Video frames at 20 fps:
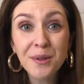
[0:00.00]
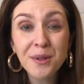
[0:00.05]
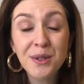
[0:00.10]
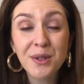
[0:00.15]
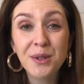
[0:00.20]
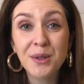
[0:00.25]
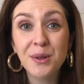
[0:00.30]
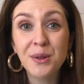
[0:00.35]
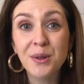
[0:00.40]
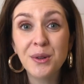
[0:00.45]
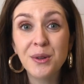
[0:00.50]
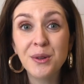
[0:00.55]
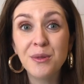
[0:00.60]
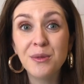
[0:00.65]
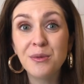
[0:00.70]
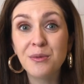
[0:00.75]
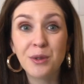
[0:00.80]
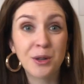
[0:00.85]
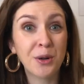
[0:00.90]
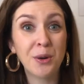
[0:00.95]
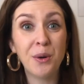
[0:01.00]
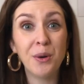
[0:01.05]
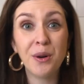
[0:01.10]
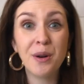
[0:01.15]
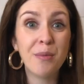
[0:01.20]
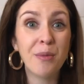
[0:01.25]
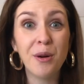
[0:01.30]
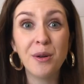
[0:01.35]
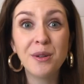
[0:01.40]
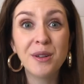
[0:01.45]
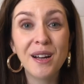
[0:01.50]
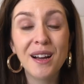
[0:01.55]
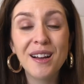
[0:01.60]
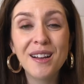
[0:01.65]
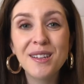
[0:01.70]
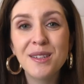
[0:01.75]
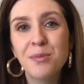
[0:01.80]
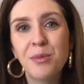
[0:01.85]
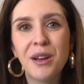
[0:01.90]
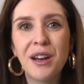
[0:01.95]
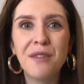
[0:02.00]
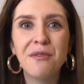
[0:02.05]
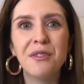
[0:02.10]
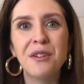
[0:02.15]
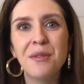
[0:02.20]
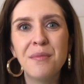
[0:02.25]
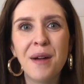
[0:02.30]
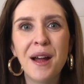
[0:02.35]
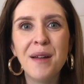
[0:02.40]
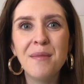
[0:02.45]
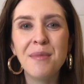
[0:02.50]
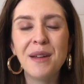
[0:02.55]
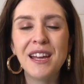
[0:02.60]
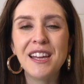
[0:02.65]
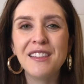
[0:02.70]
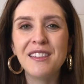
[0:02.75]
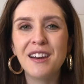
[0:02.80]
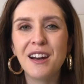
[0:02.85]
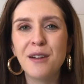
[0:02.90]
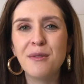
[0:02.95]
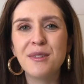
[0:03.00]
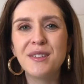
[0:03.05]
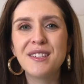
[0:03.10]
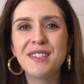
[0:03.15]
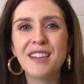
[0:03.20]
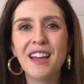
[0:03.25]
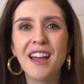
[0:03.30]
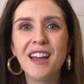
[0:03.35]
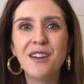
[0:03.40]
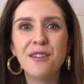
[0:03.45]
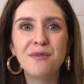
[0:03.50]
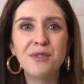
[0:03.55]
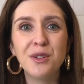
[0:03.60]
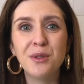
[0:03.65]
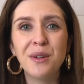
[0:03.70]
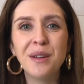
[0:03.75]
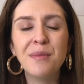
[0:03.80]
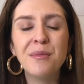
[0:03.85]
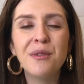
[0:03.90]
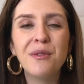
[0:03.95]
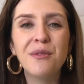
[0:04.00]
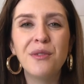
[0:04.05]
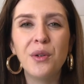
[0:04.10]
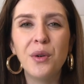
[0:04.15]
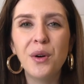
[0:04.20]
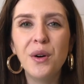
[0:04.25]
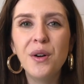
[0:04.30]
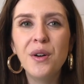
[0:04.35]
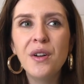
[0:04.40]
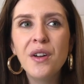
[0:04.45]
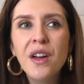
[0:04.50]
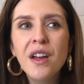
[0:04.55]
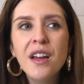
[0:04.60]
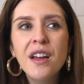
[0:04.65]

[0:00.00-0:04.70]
to record a podcast, whatever it might be that I was scared of doing before,